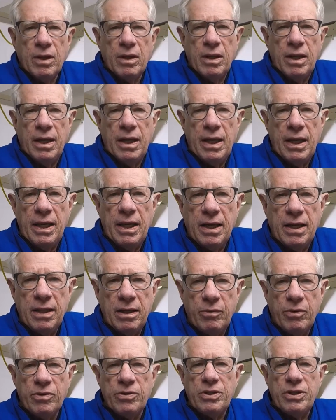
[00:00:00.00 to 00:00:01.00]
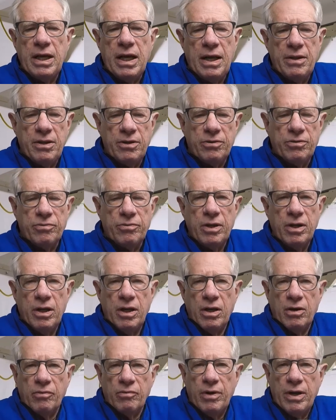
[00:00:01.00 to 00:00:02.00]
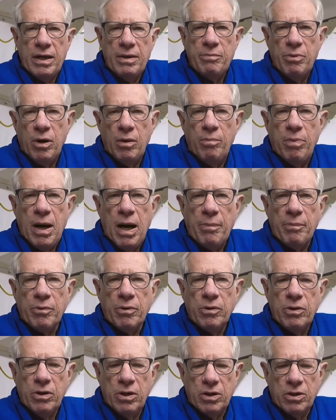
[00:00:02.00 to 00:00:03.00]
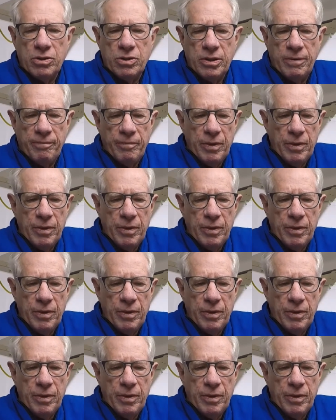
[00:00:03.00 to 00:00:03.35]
and we'll see how this Rainbow Poplar looks.